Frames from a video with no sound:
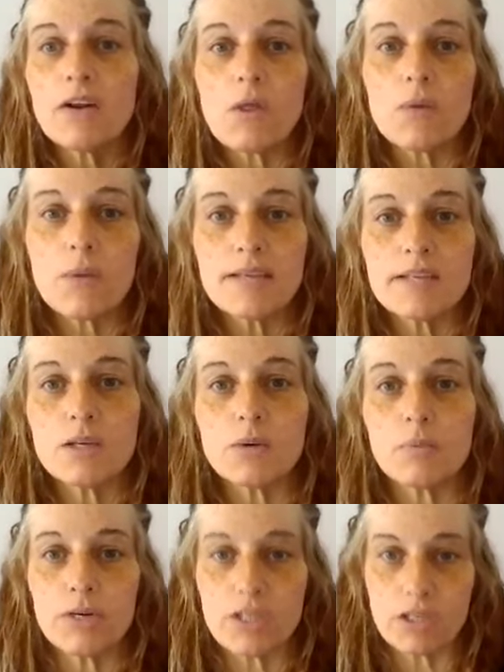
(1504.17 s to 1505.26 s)
all the ways that you
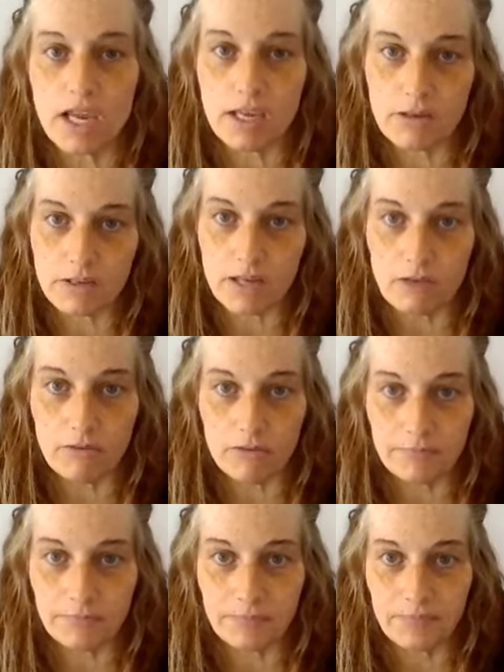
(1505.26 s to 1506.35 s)
appreciate yourself.
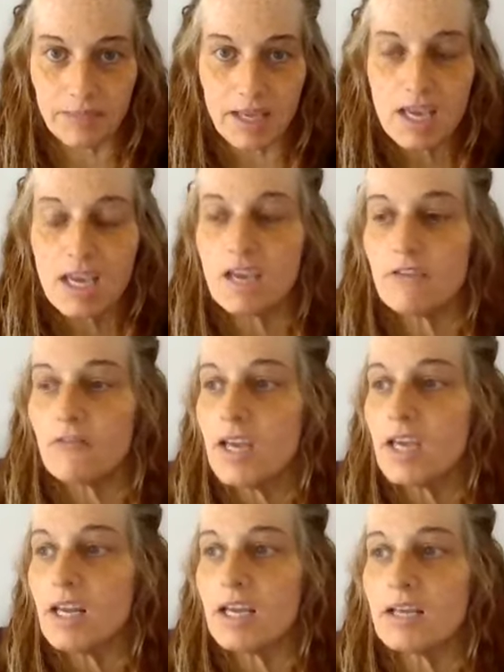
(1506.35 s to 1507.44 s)
If
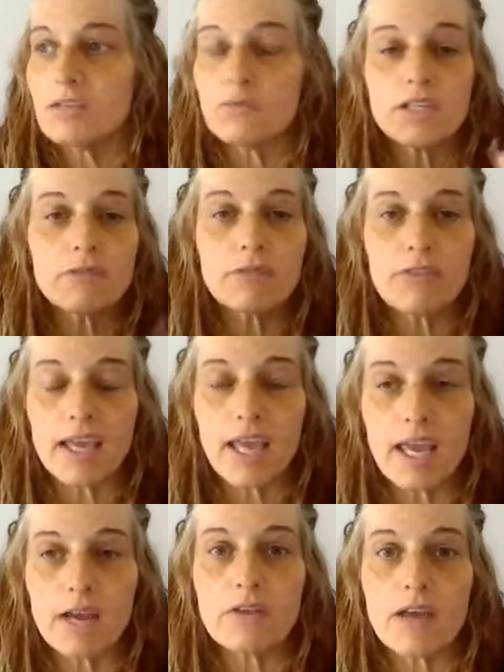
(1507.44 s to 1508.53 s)
it is reaching for that
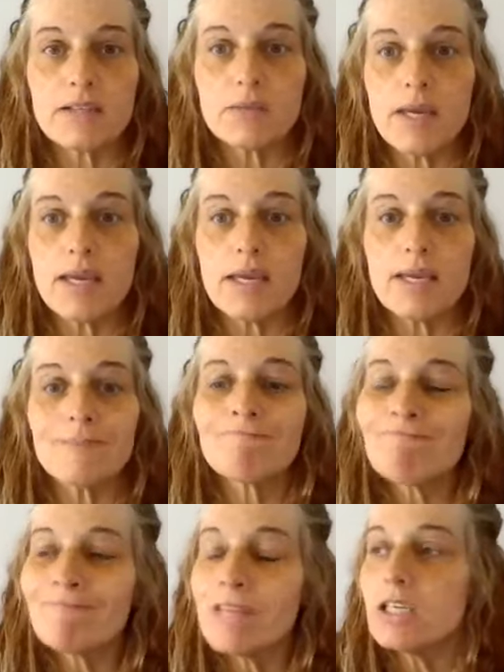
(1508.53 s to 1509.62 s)
cake or that sweetie,
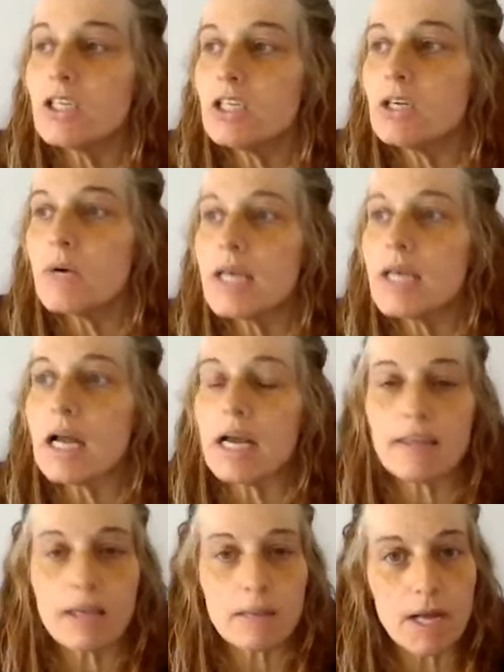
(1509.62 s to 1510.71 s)
hmm, do you know what? I
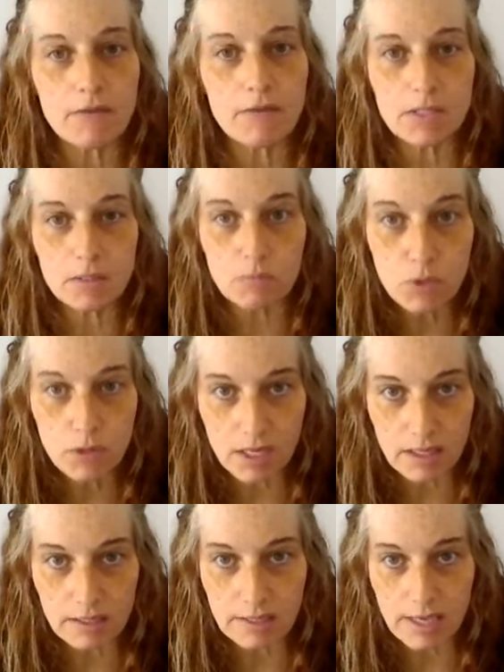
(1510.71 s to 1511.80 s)
think I'm going to have a smoothie
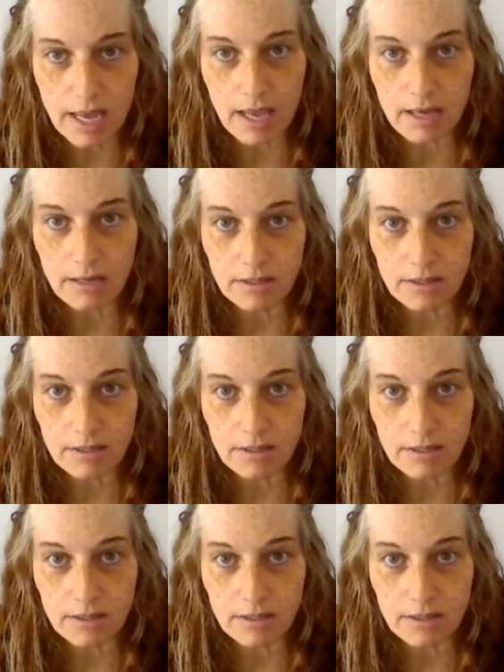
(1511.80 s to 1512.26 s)
instead.